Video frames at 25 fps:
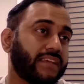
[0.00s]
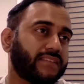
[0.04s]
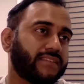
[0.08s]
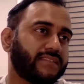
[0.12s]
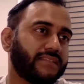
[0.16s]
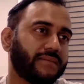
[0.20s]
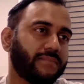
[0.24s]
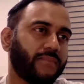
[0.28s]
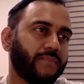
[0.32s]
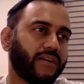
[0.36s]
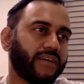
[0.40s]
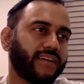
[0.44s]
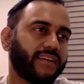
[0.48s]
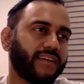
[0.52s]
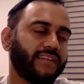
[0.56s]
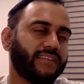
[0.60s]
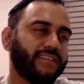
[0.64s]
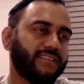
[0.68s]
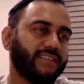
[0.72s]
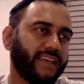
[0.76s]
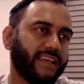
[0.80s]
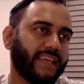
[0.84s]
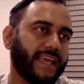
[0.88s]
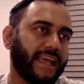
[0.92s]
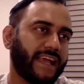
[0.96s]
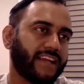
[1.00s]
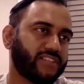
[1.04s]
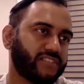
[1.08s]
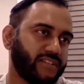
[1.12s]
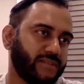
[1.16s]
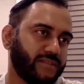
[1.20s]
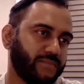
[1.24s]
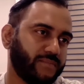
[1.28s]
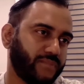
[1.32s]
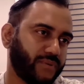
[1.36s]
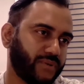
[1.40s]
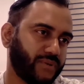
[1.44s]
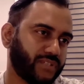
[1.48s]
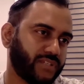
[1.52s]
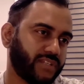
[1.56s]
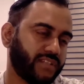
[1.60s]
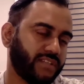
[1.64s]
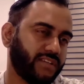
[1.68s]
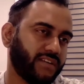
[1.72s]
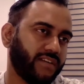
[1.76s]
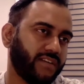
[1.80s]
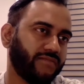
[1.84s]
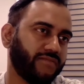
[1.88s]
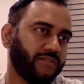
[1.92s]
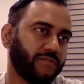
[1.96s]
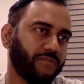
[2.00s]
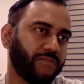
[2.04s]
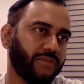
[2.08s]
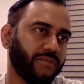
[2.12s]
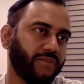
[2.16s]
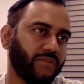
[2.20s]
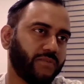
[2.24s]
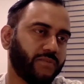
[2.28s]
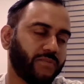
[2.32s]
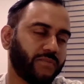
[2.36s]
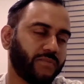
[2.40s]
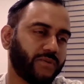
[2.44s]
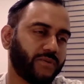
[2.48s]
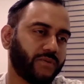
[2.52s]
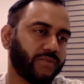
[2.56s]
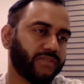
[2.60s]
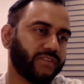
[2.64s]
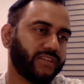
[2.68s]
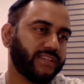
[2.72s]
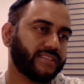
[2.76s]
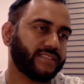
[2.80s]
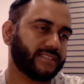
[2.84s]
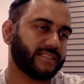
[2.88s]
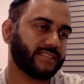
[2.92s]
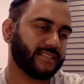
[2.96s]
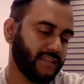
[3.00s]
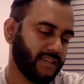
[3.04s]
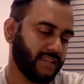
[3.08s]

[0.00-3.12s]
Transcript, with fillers: it to market, like actually pushing the envelope in human progress,